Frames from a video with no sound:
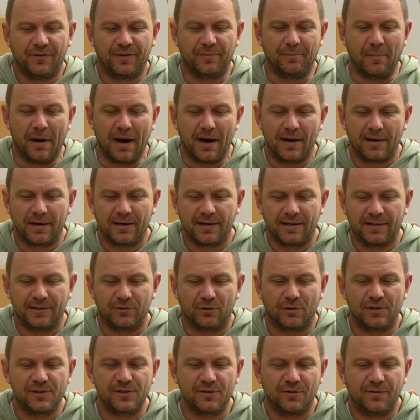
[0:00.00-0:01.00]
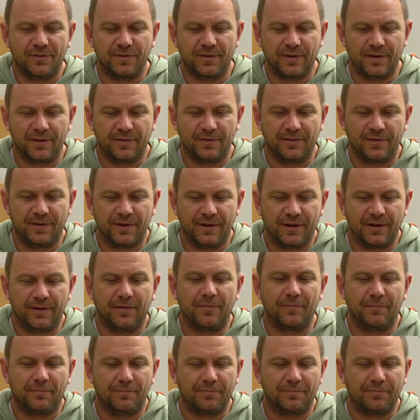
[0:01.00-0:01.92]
the market, also in the